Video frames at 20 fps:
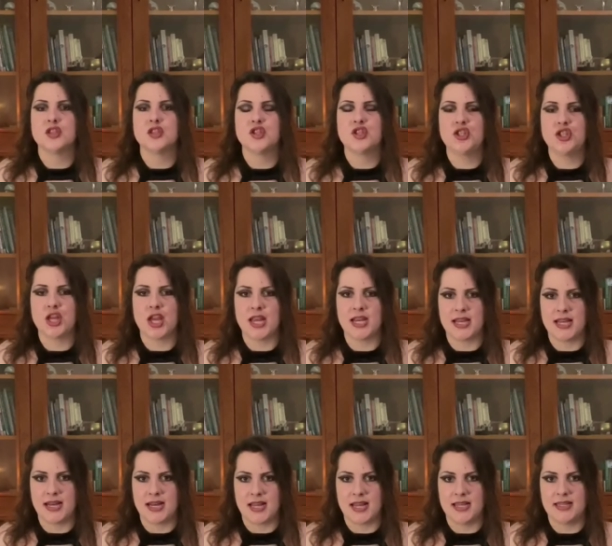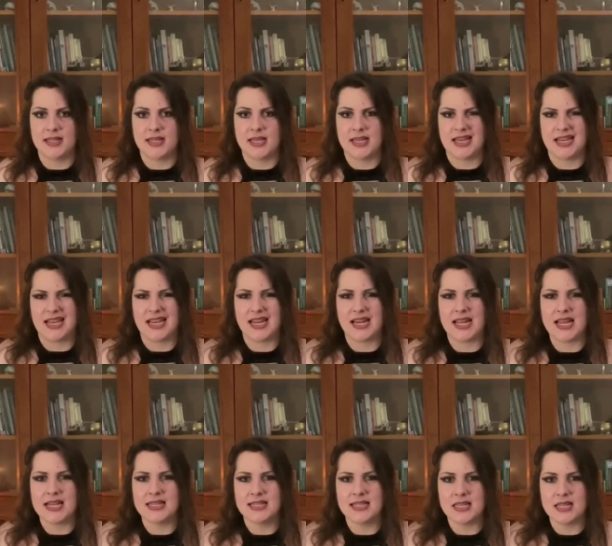generating
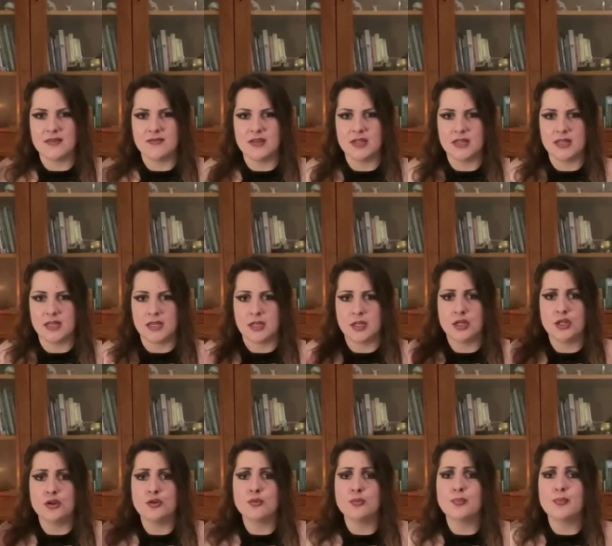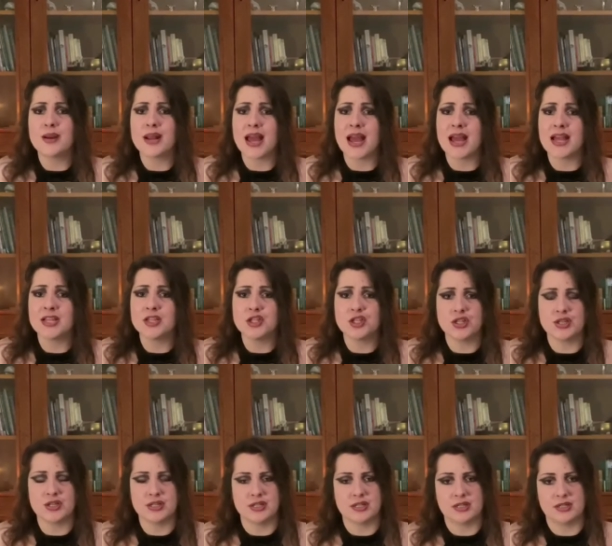creativity, new
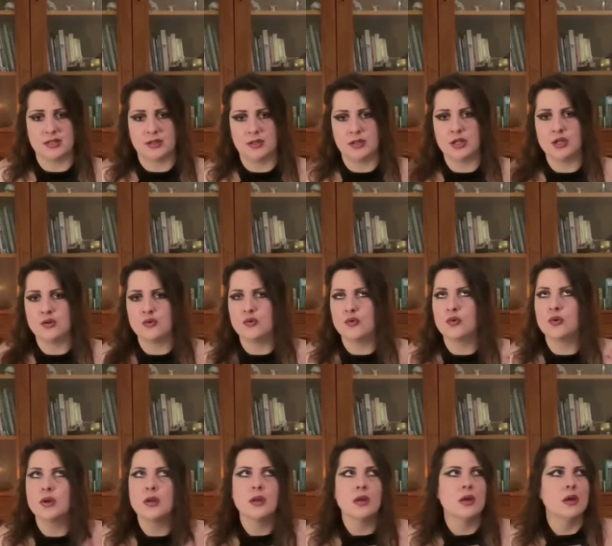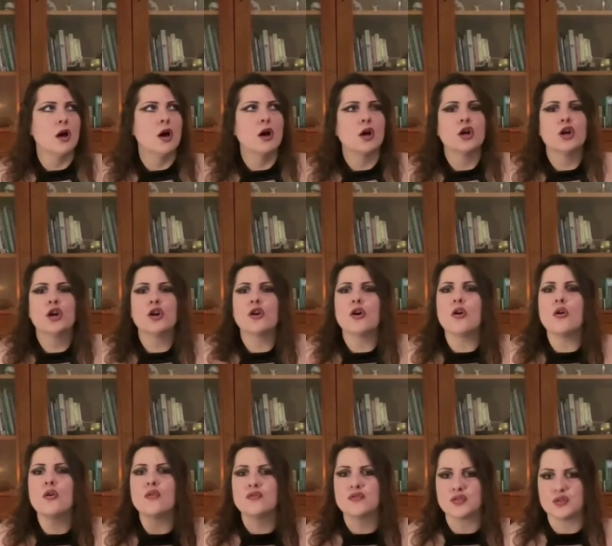branches, new
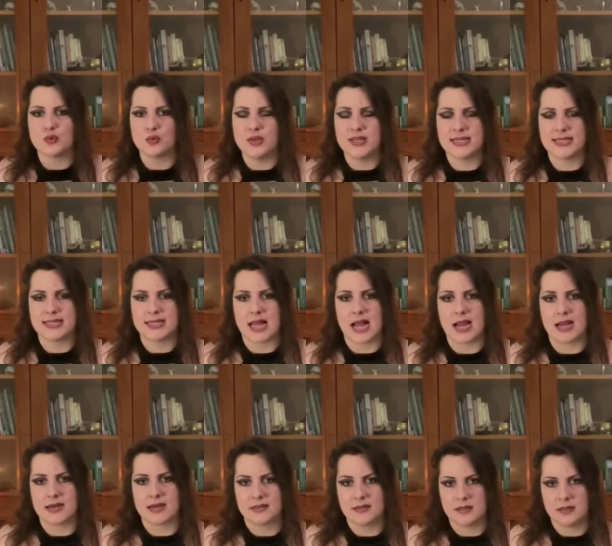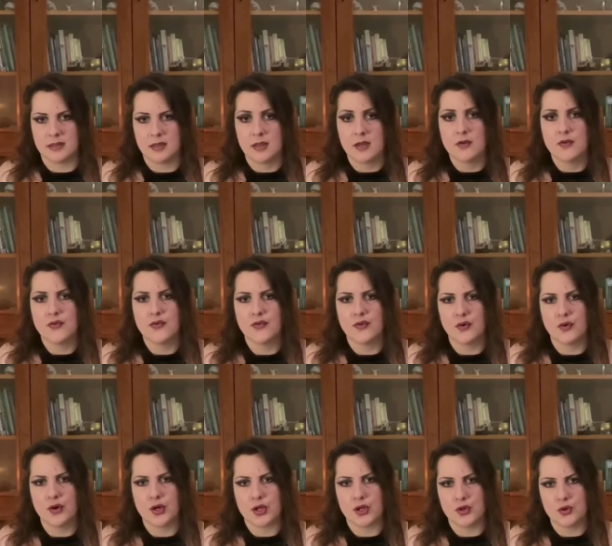groves will start
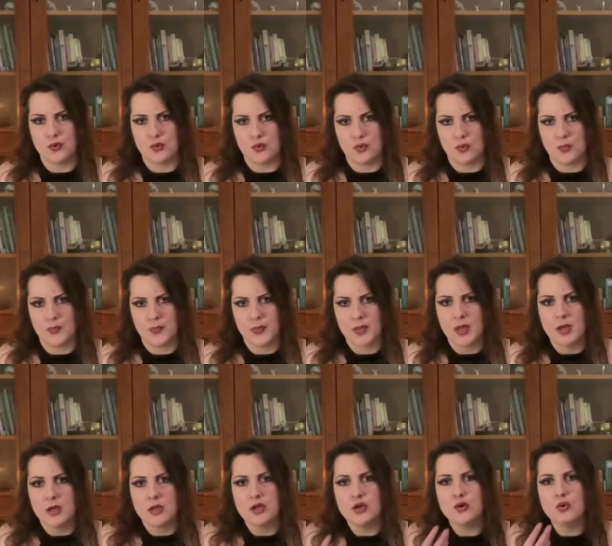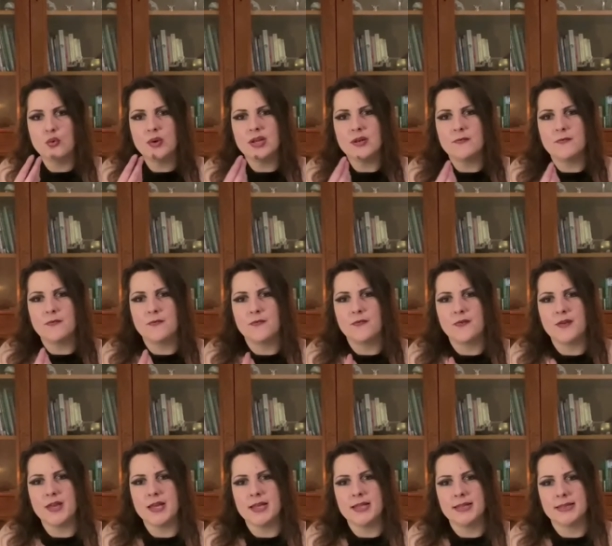for you. You will
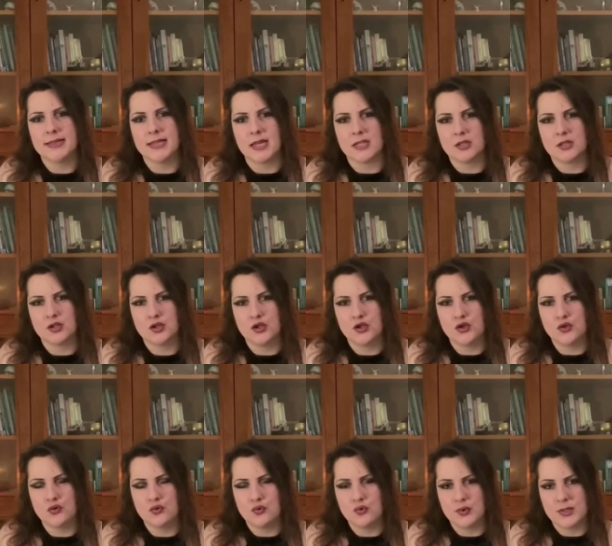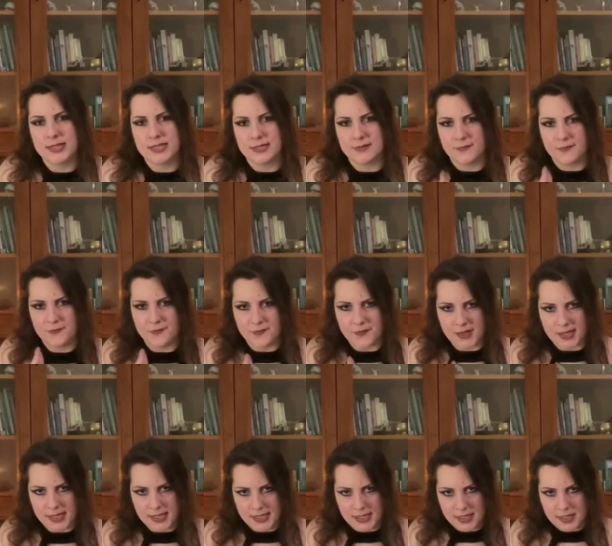feel that juice
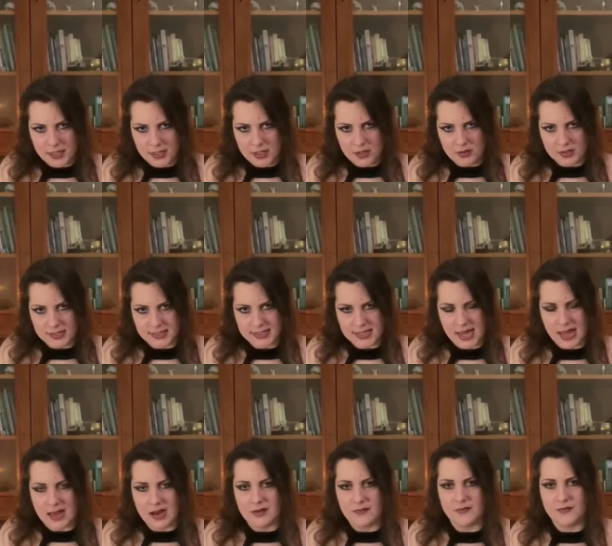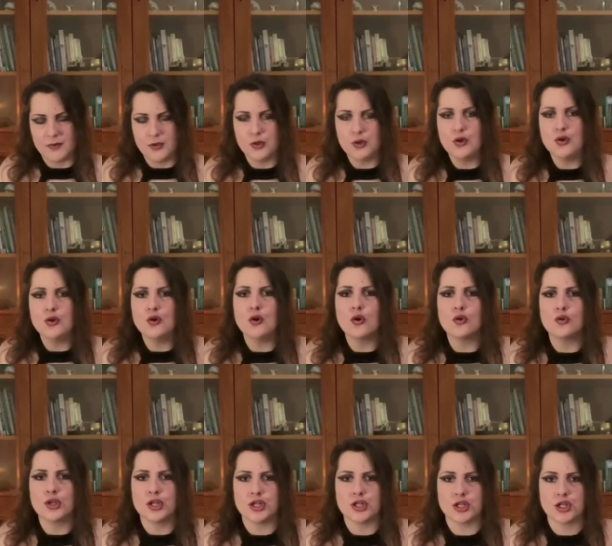filling yourself,
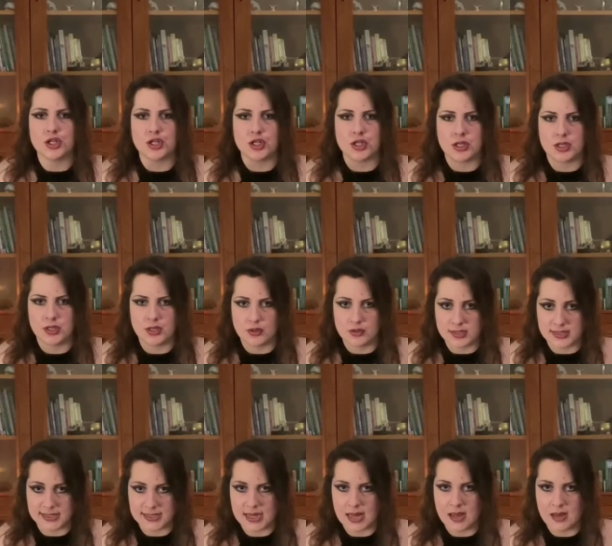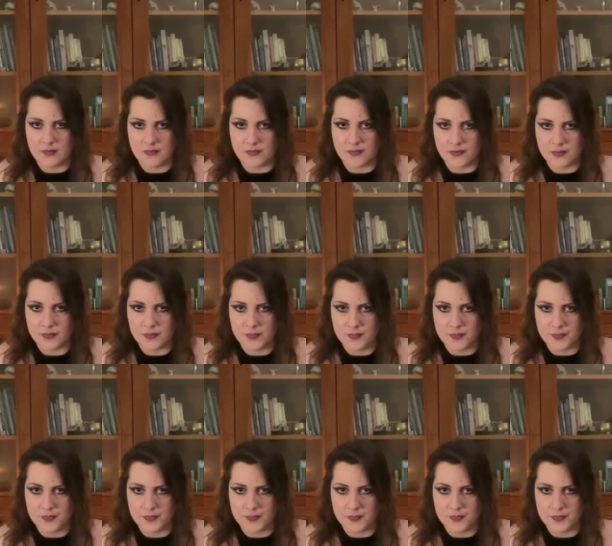nourishing yourself.